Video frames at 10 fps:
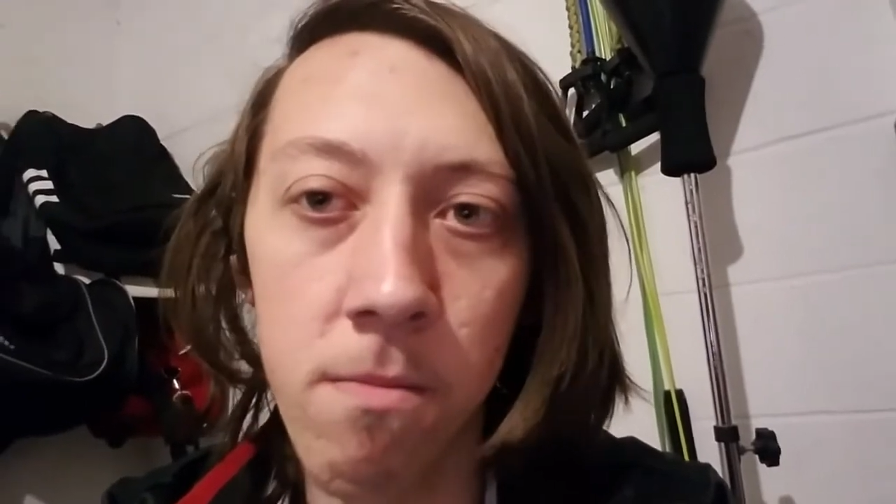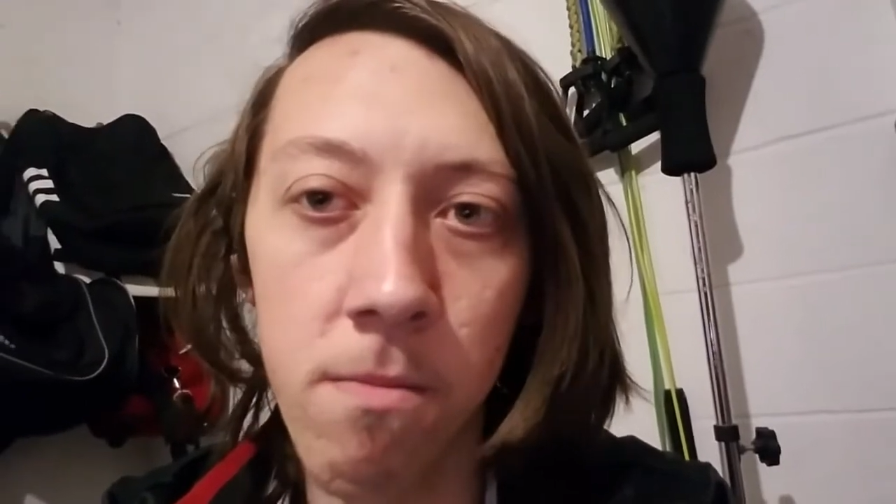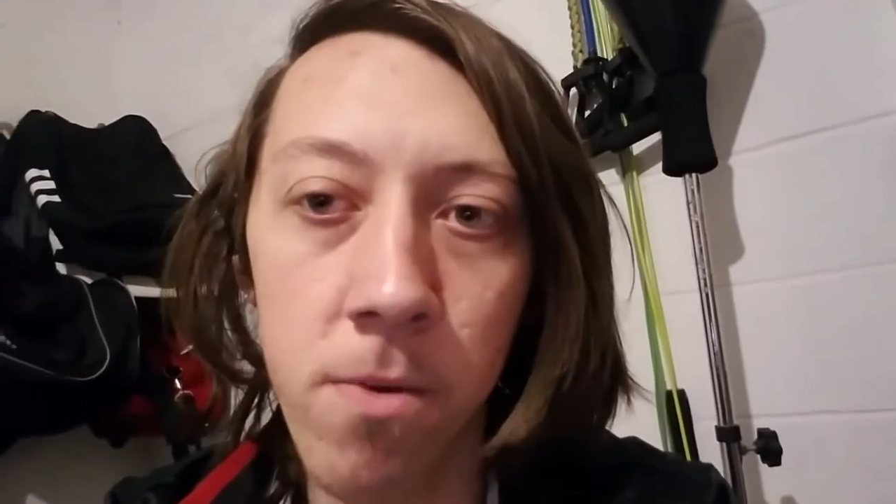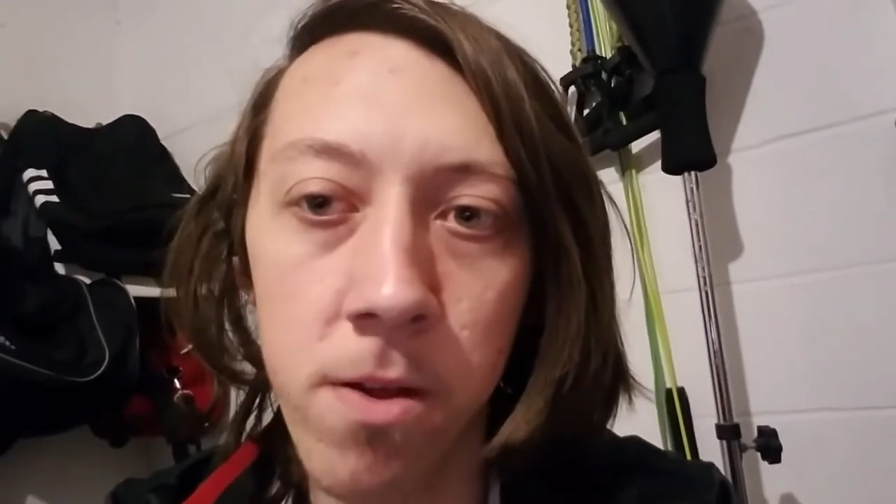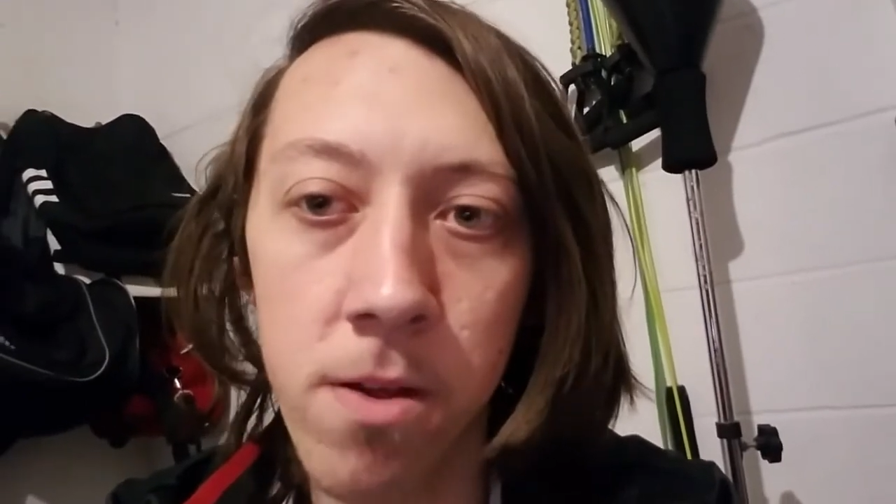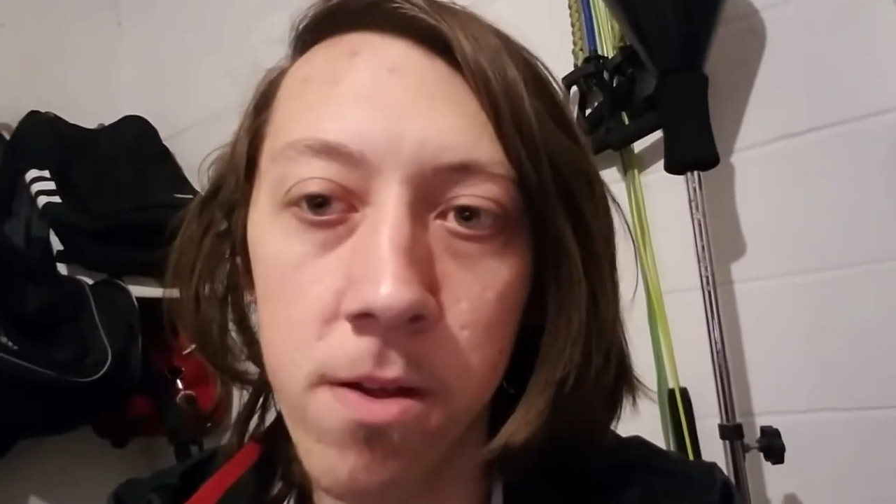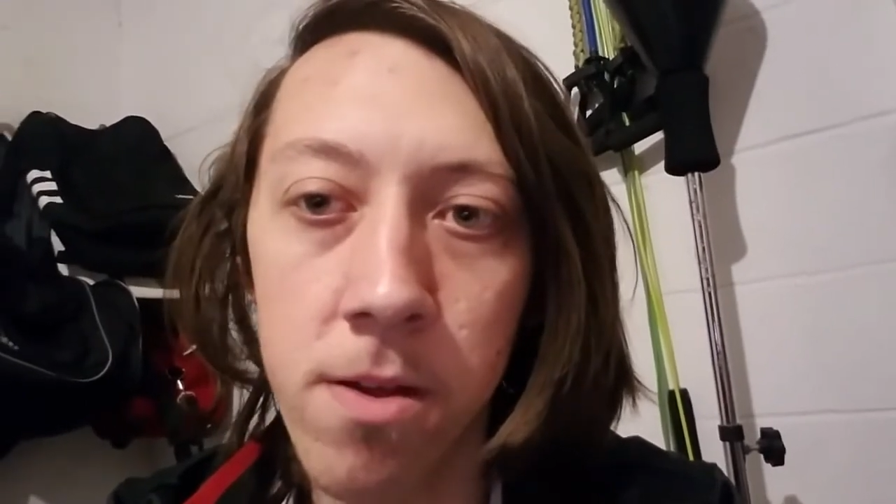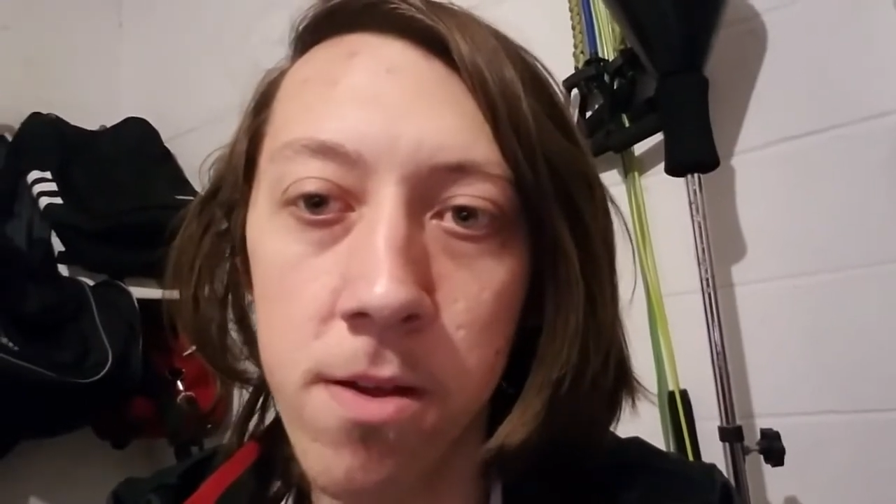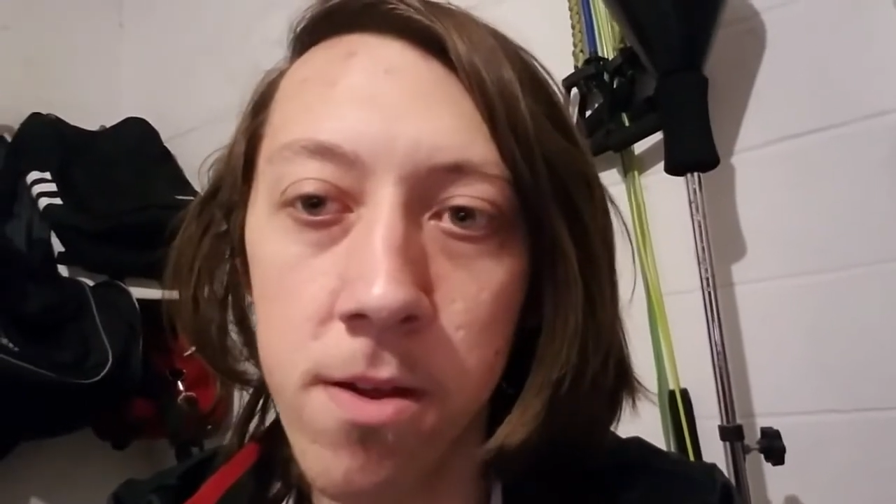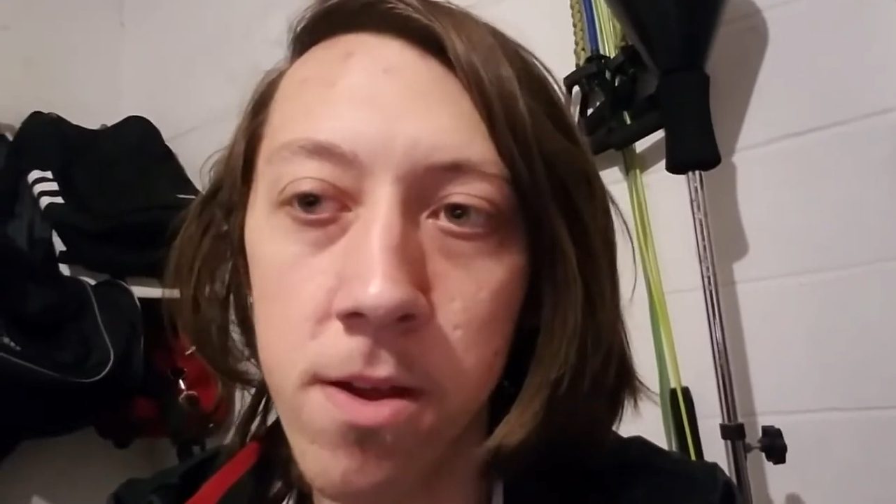
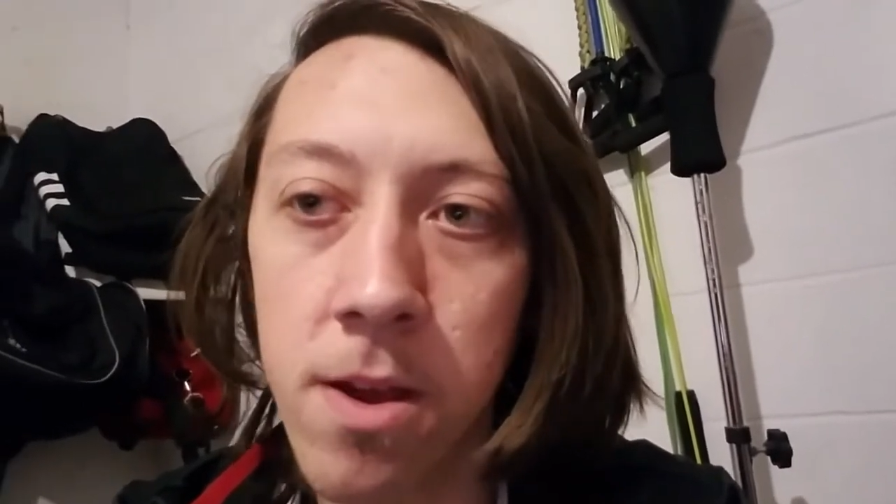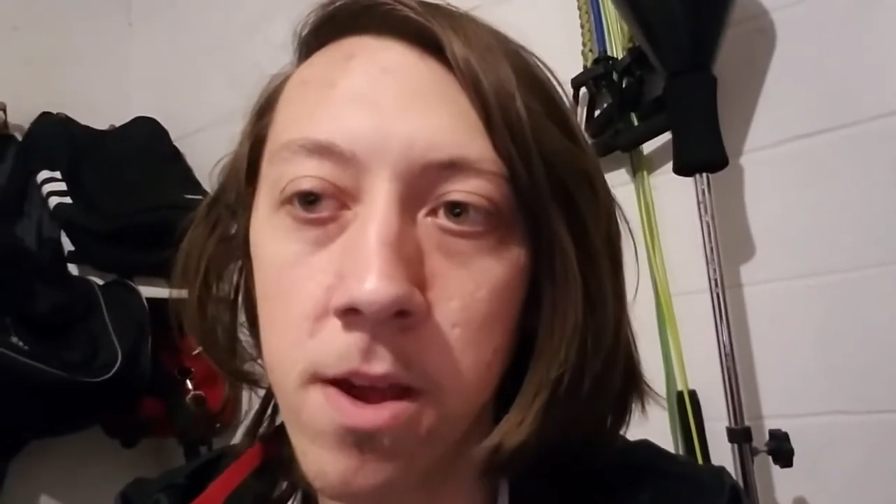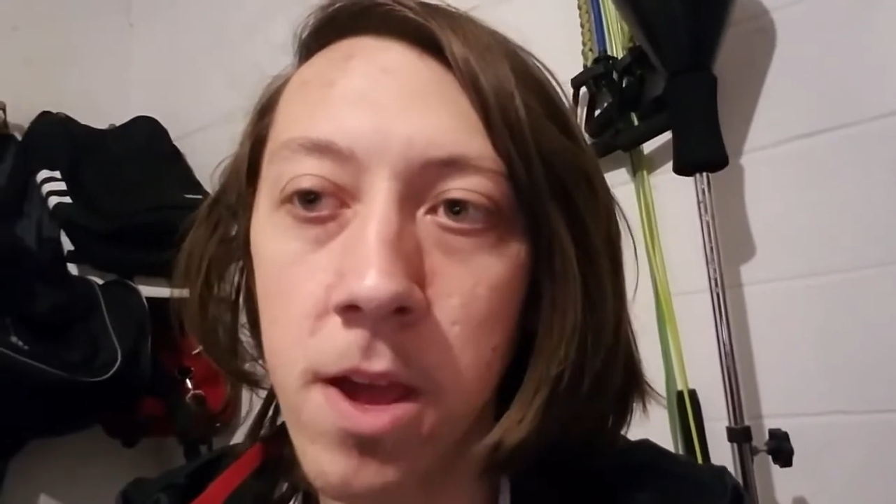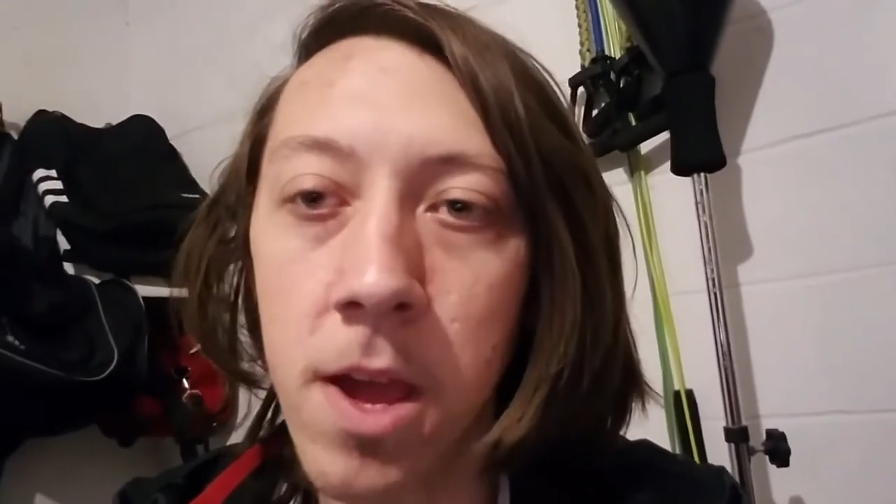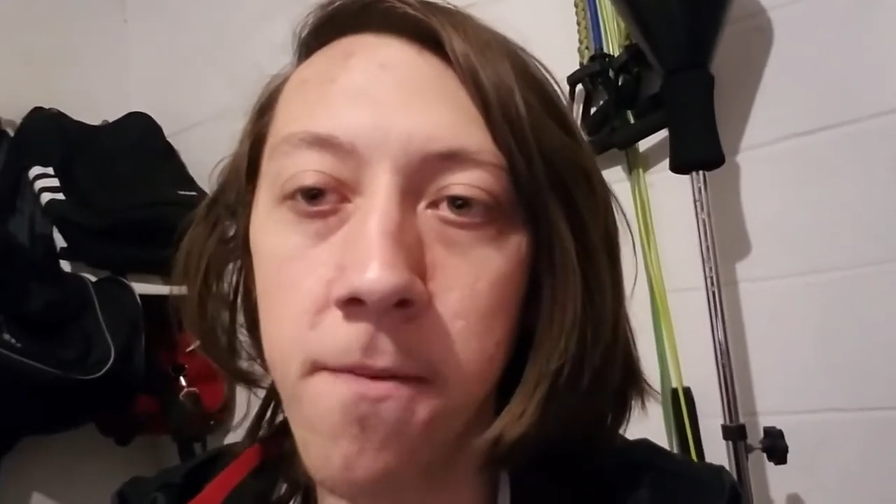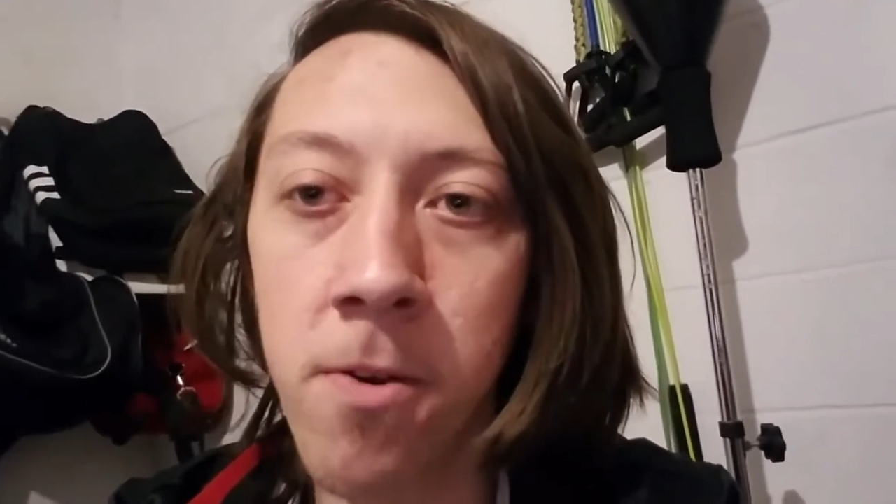If